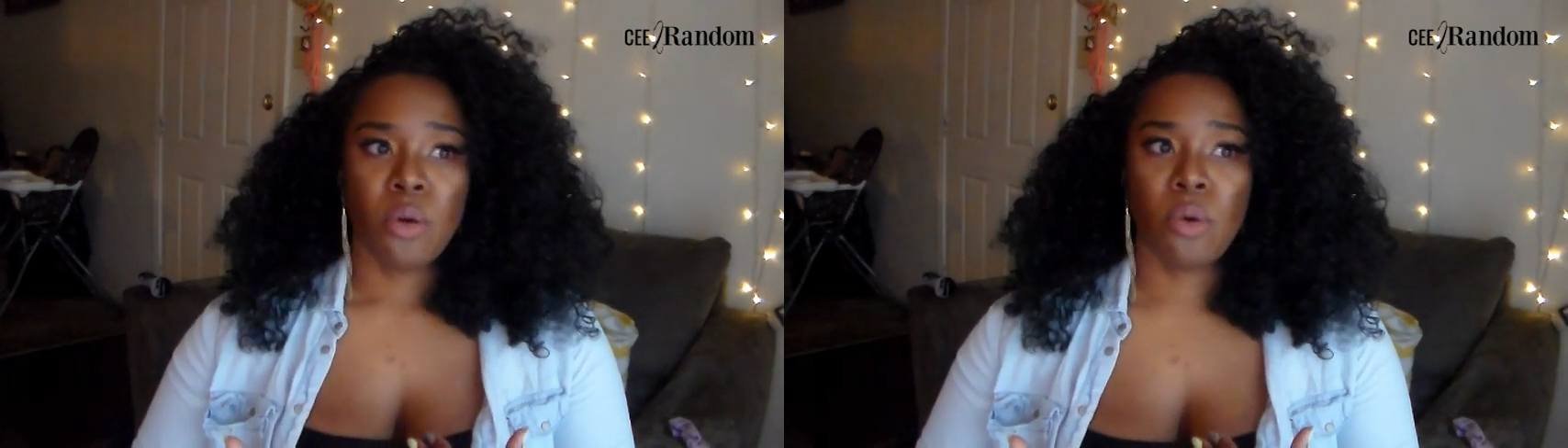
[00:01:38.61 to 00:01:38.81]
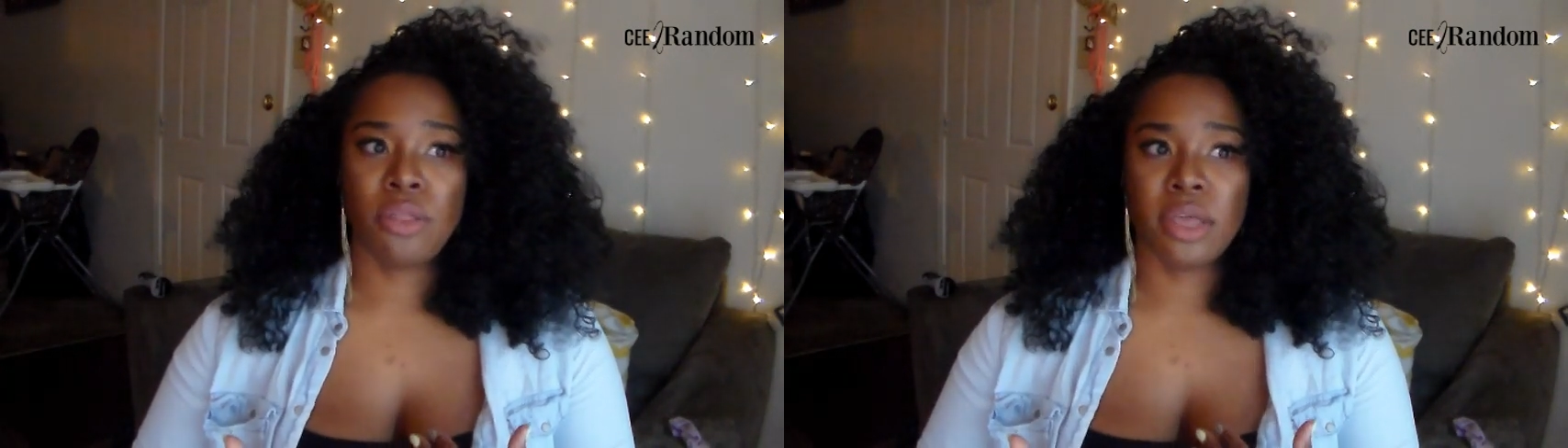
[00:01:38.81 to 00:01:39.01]

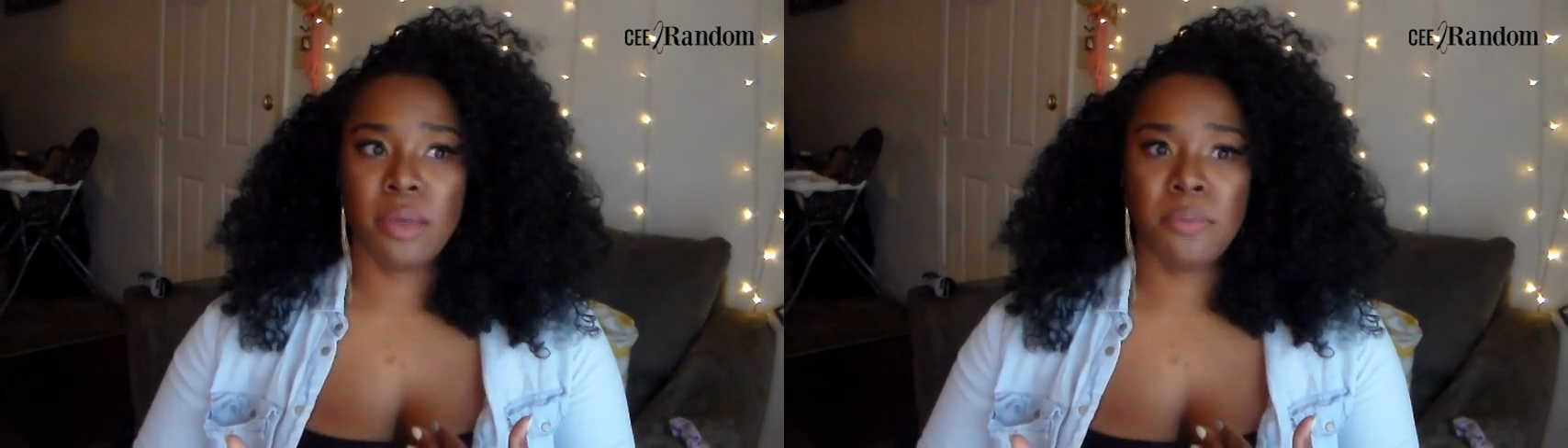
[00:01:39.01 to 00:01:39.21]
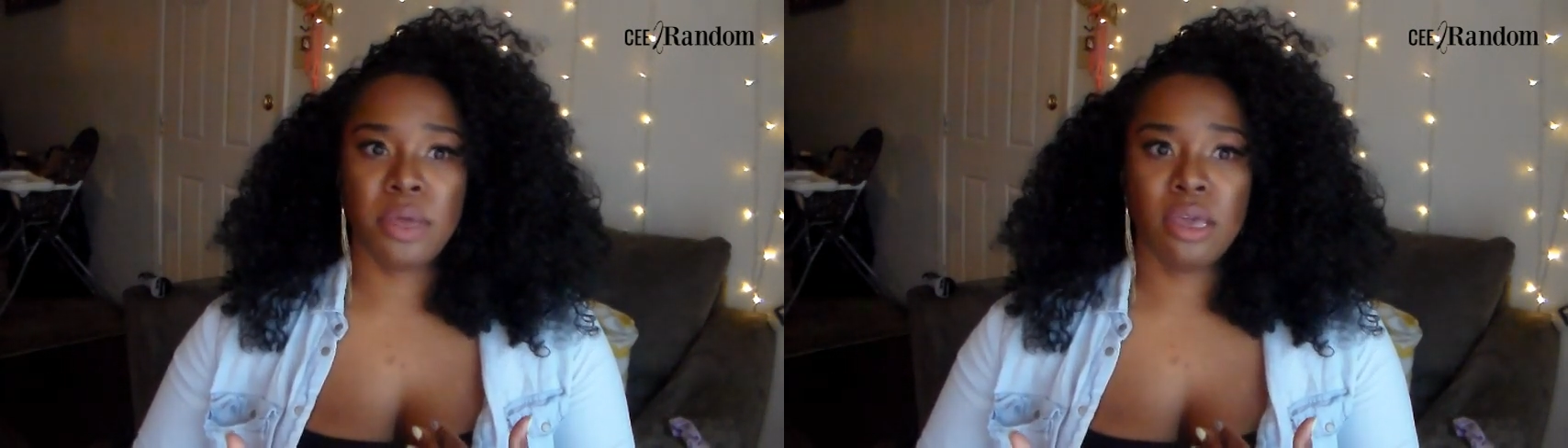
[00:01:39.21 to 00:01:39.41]
whether
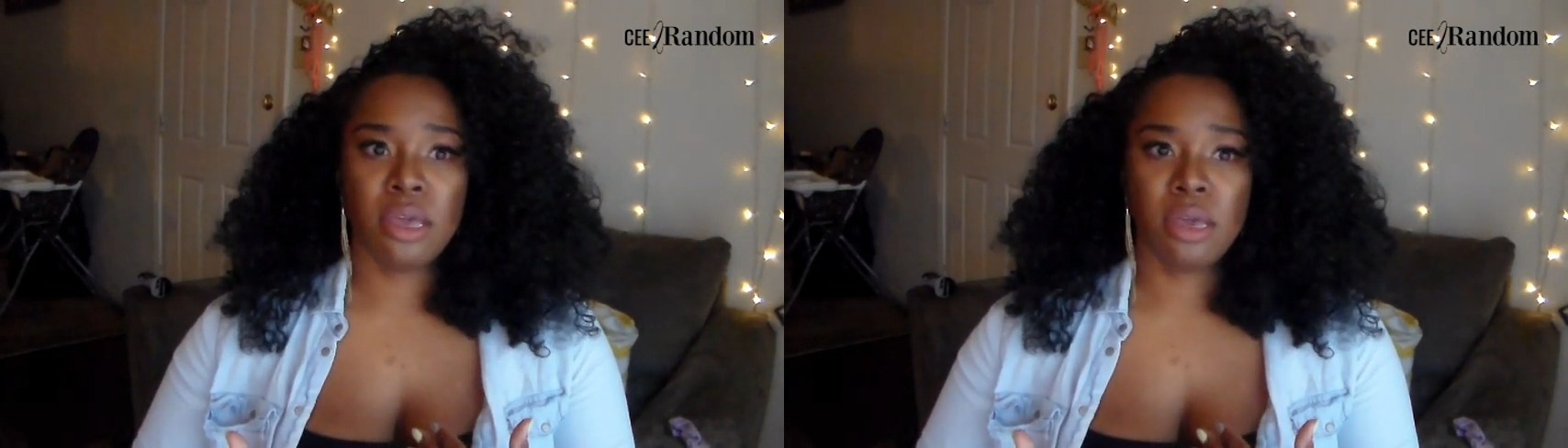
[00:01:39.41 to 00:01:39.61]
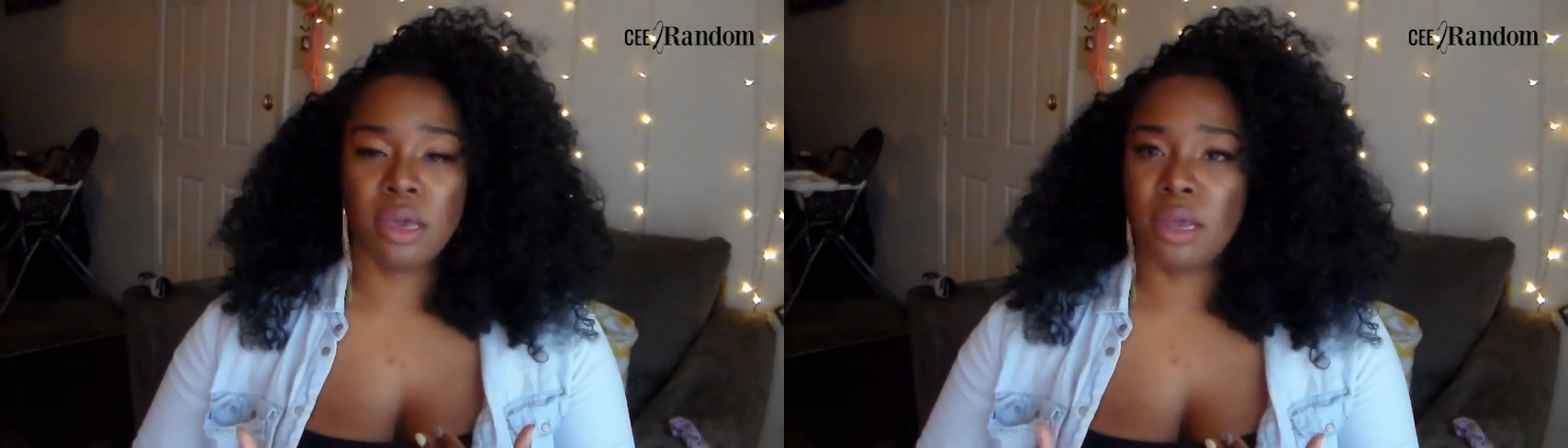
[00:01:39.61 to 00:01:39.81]
it
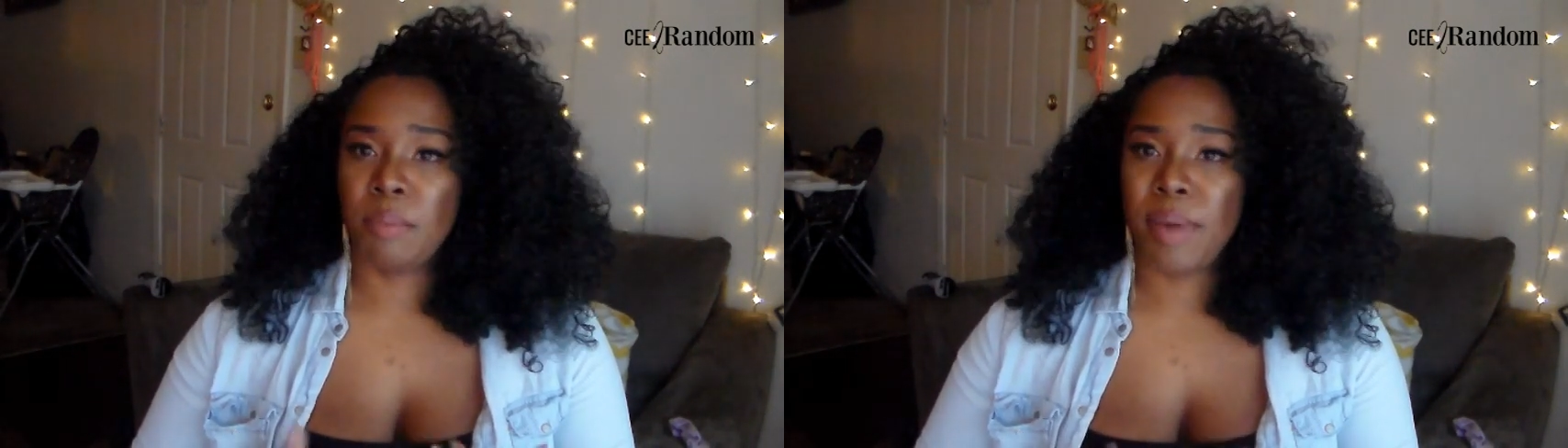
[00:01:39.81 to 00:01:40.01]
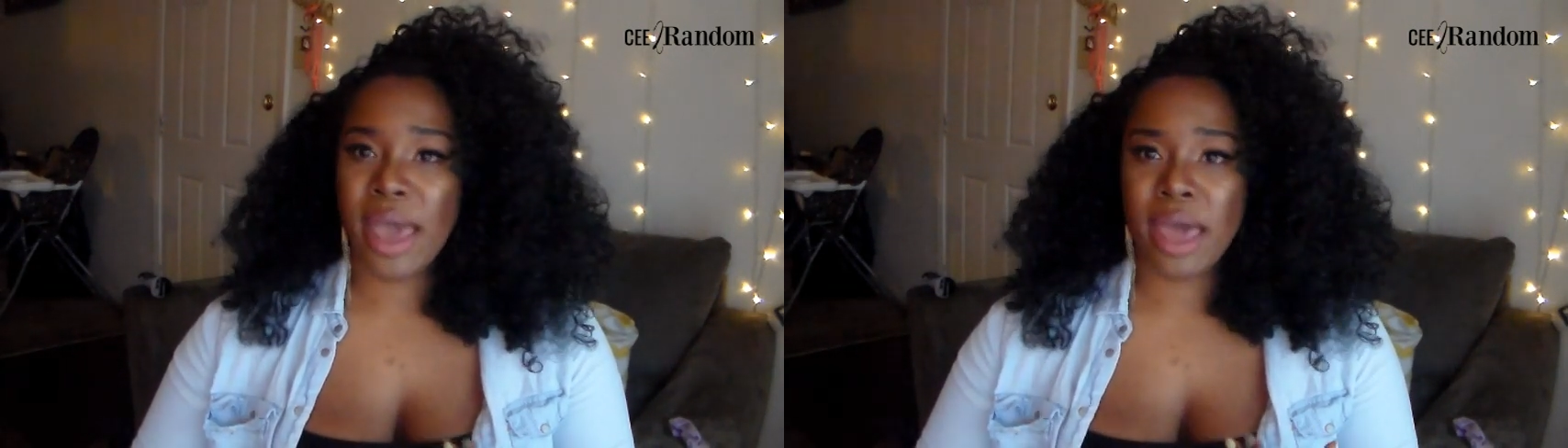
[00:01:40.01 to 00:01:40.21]
be in
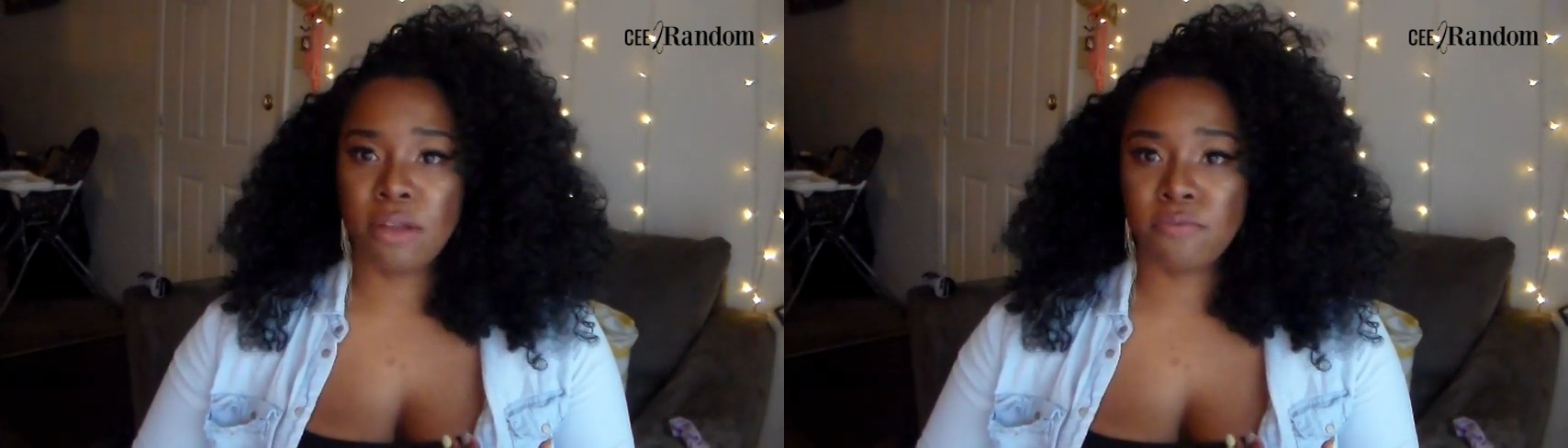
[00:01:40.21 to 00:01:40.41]
a bad